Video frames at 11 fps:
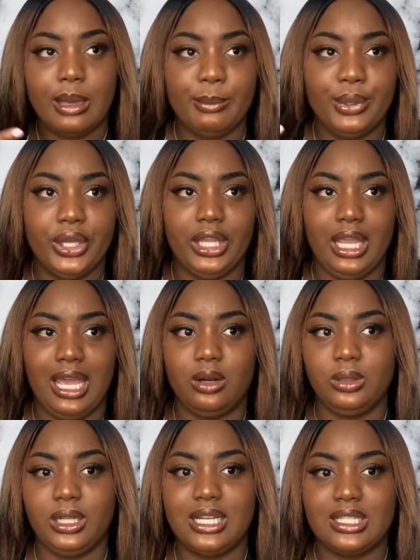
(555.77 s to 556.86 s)
But I don't
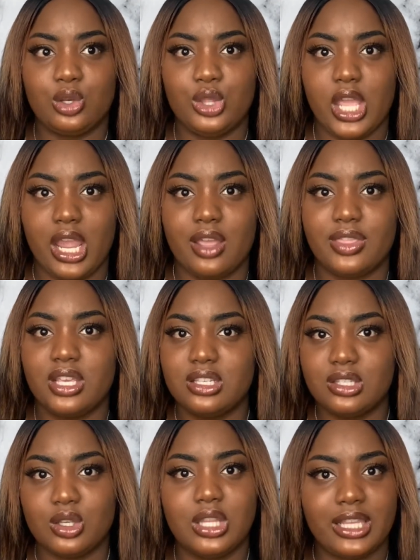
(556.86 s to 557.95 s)
think that's on the hair. I think it's
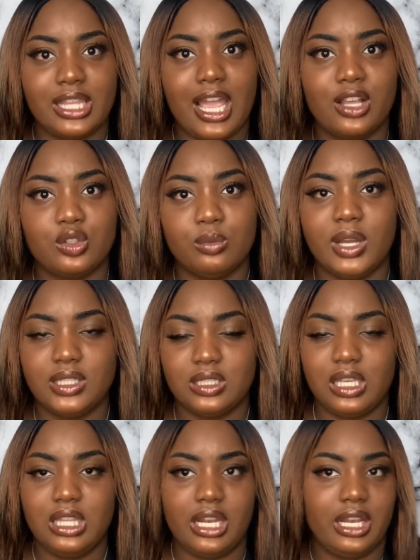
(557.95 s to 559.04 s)
on like the actual box
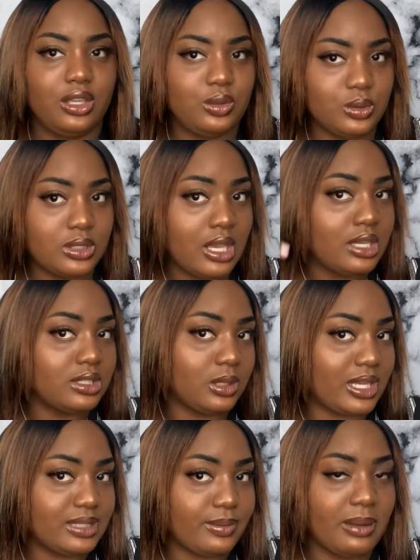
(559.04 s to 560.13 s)
set that I use. So
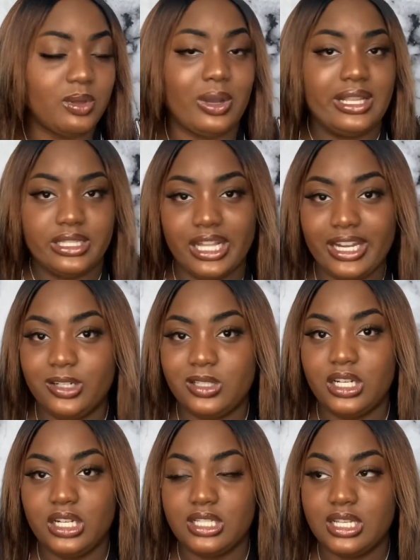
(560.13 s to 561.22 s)
that's probably why it's lighter than
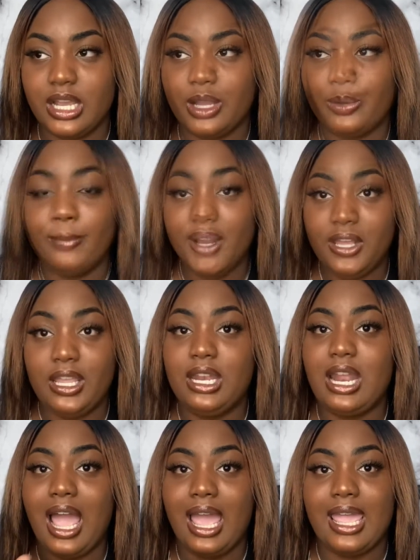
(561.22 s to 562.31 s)
it is now.
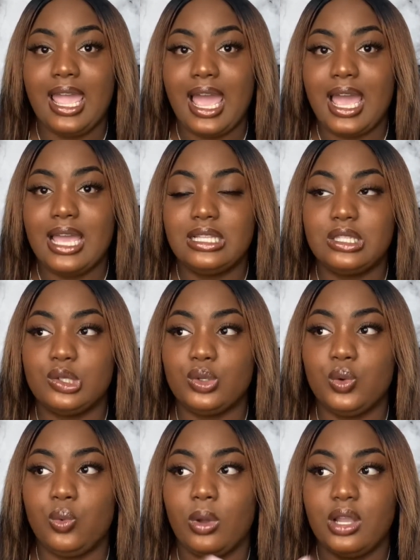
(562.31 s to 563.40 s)
But I had to
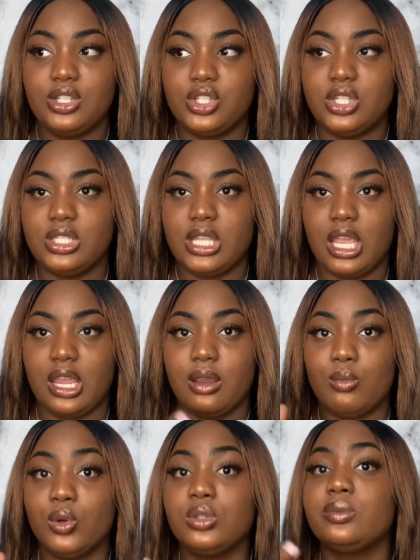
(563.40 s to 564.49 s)
wash this hair
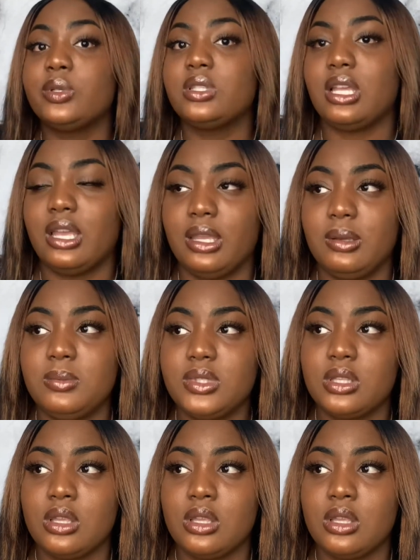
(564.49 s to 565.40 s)
multiple times